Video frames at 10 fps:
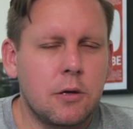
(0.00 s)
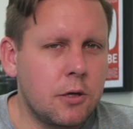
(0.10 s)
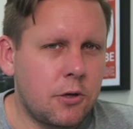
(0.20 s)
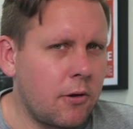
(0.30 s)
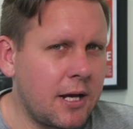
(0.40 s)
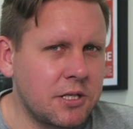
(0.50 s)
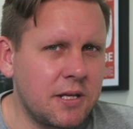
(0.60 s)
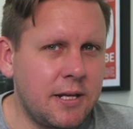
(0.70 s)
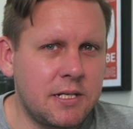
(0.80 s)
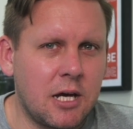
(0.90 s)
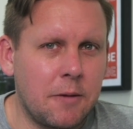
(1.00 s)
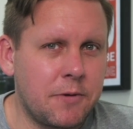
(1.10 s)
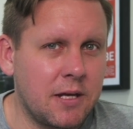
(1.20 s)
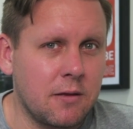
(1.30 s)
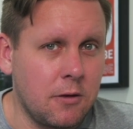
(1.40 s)
you don't actually need to
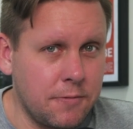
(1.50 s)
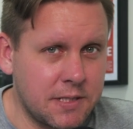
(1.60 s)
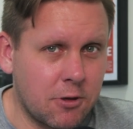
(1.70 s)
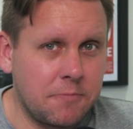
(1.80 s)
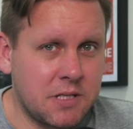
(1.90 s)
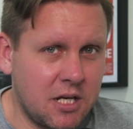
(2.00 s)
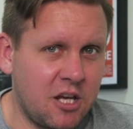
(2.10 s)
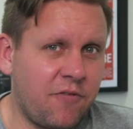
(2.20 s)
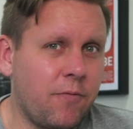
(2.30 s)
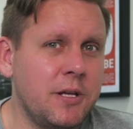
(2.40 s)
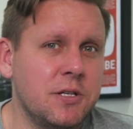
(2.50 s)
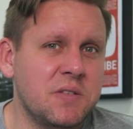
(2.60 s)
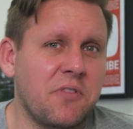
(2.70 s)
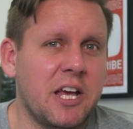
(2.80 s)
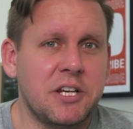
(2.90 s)
update the Lua script if we
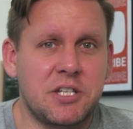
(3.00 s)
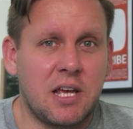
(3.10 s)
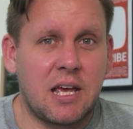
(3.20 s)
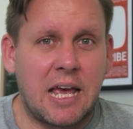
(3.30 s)
just flashed